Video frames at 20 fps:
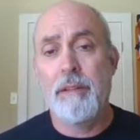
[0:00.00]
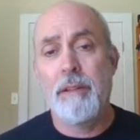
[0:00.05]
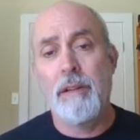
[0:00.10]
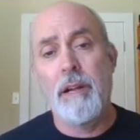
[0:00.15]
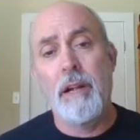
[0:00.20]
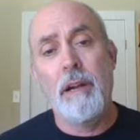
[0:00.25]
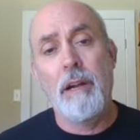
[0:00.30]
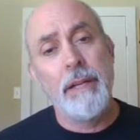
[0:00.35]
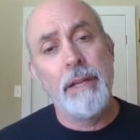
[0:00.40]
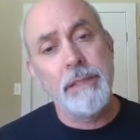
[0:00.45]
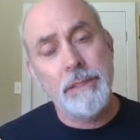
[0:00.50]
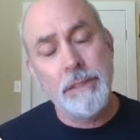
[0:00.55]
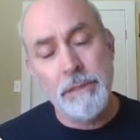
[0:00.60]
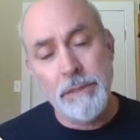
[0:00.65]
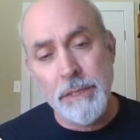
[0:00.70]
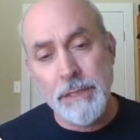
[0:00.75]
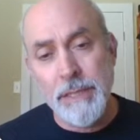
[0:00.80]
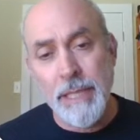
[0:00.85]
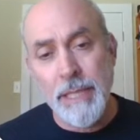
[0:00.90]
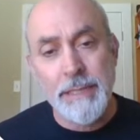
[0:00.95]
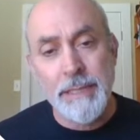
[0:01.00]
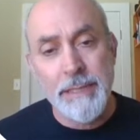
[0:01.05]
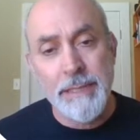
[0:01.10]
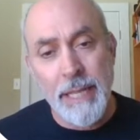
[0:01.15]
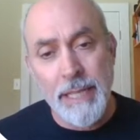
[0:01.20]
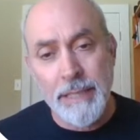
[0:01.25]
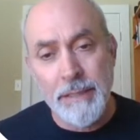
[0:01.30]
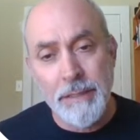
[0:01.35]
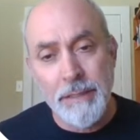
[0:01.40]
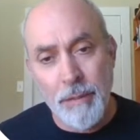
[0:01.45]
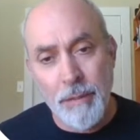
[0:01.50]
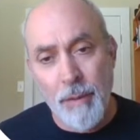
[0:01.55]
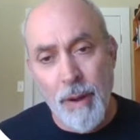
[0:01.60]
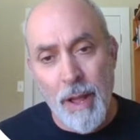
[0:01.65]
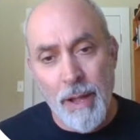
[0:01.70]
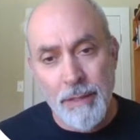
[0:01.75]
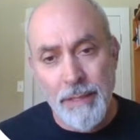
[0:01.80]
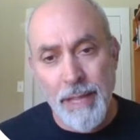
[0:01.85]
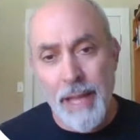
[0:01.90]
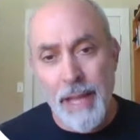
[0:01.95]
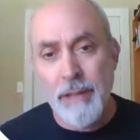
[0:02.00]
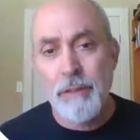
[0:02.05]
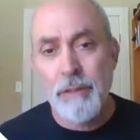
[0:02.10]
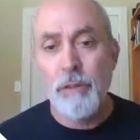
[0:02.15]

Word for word: All right, so just take a second to grok that.